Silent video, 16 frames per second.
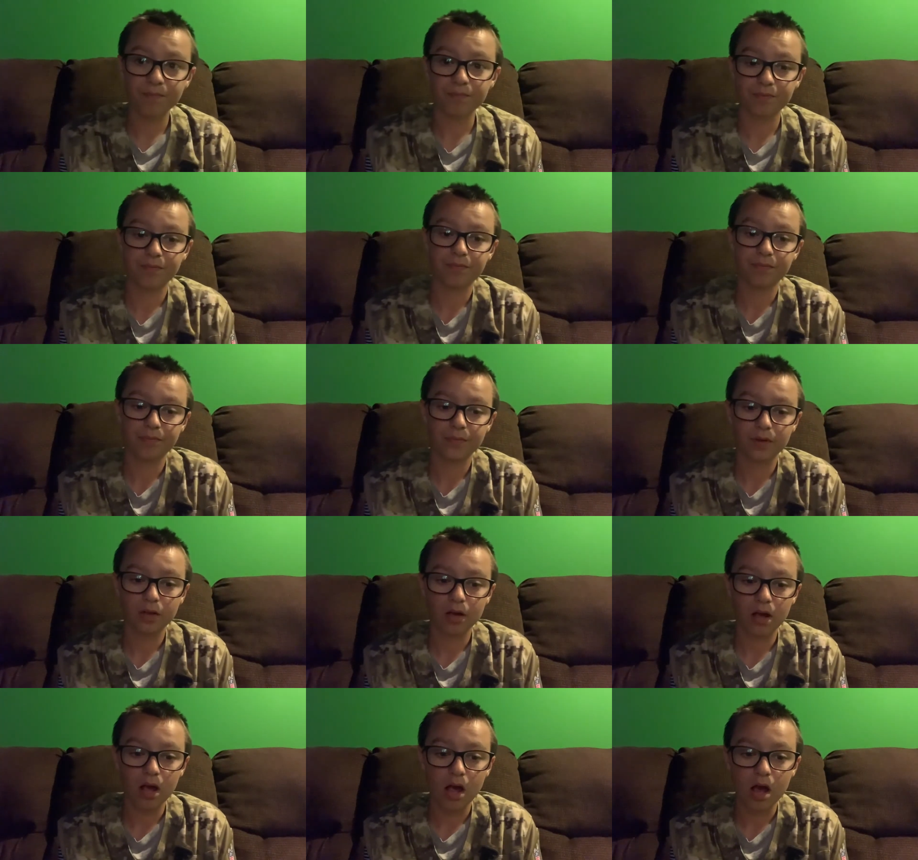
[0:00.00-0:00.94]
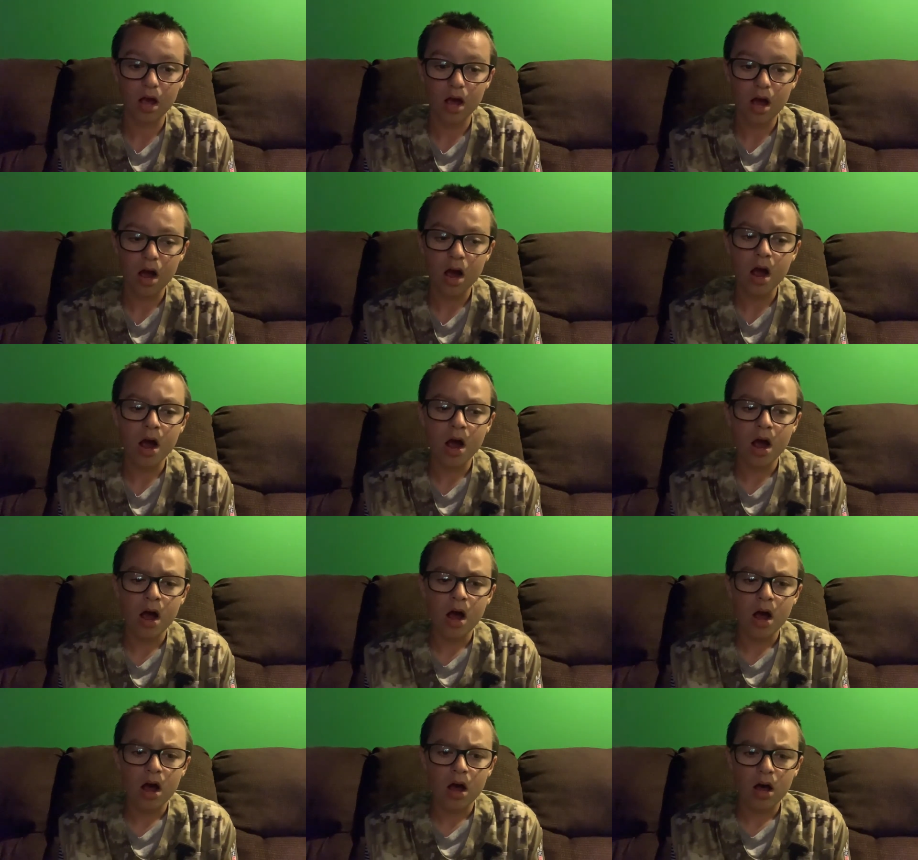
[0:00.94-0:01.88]

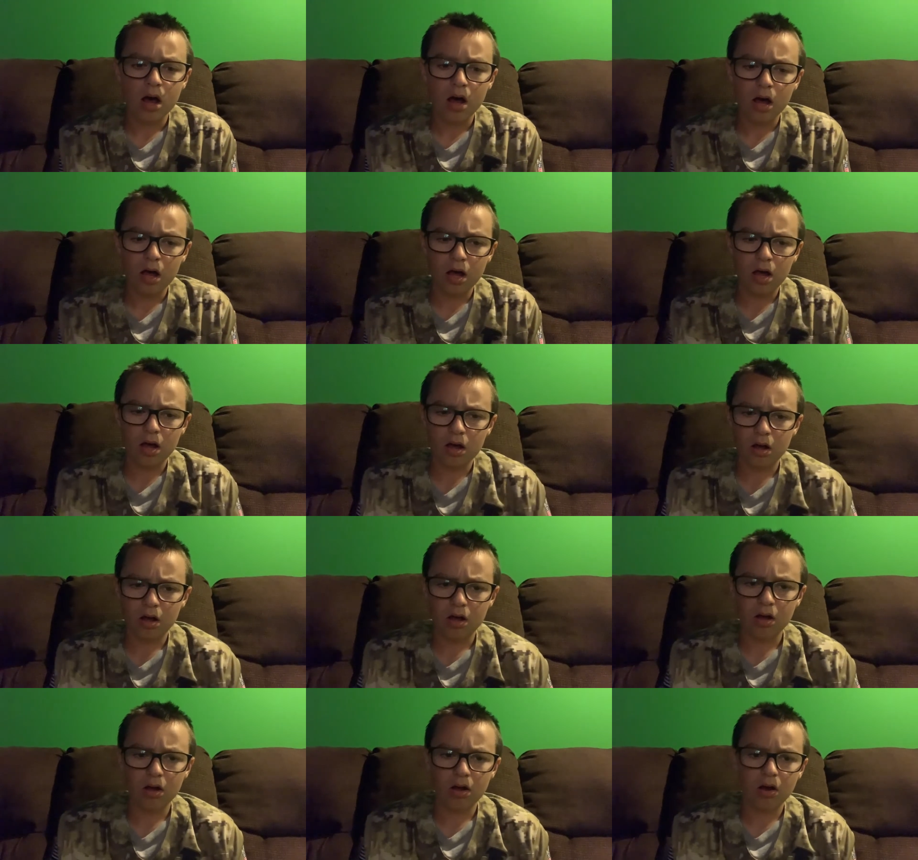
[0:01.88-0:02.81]
[no speech]